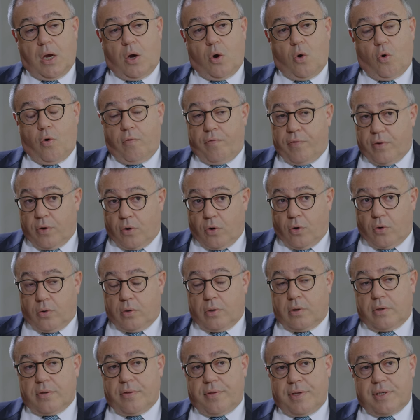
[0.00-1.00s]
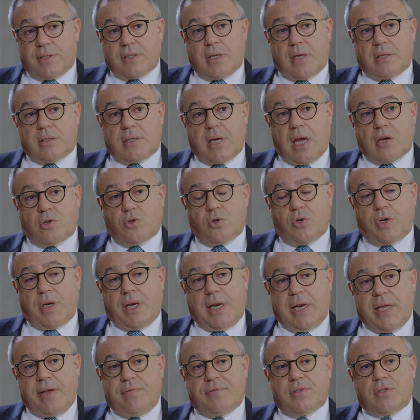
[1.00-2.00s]
Overall, this transaction
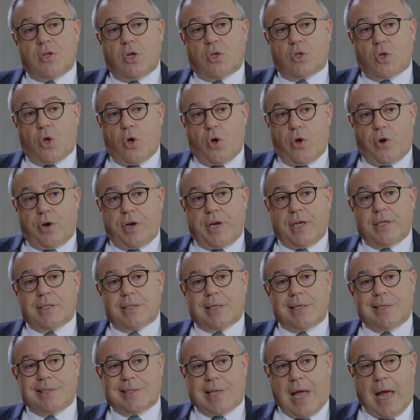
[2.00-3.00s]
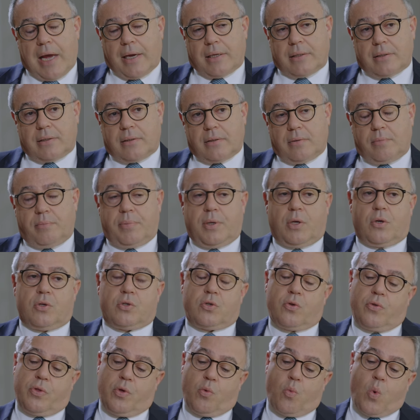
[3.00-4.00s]
leaves net earnings intact because
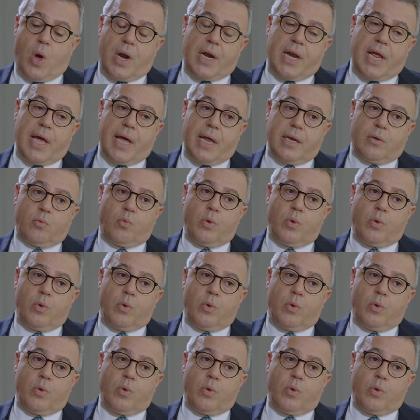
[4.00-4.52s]
on the one hand,